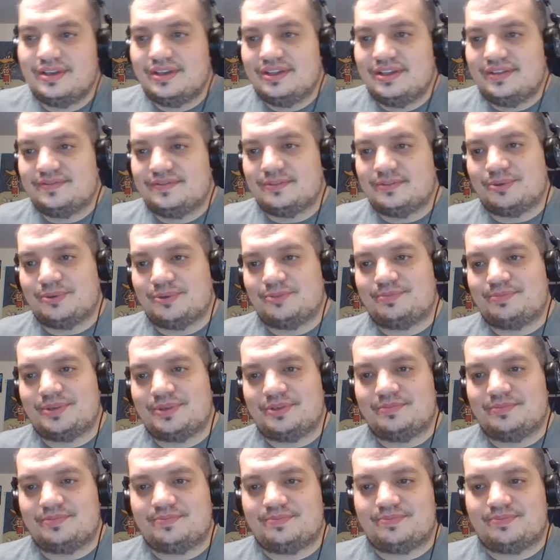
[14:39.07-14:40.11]

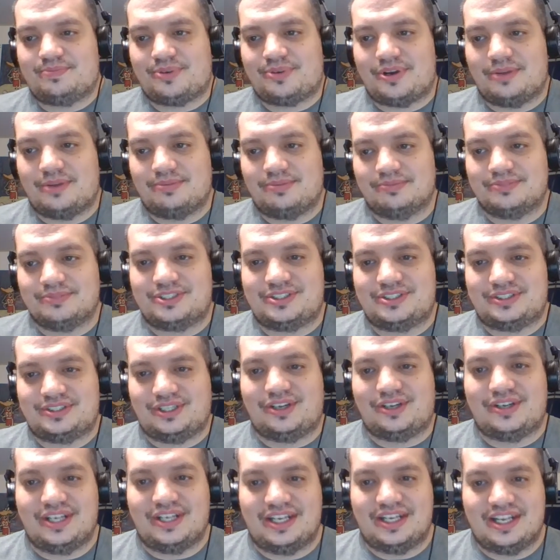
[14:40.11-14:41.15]
bullpen problem
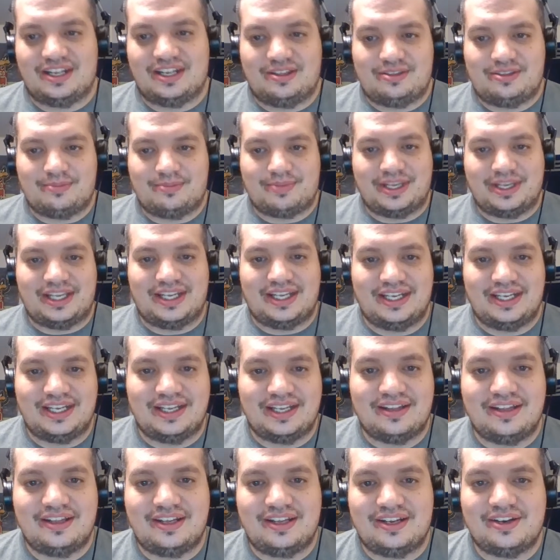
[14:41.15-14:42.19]
started at the beginning
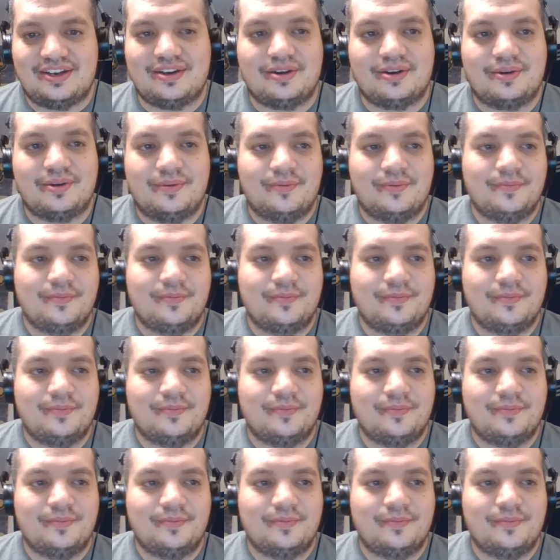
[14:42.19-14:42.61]
of the year.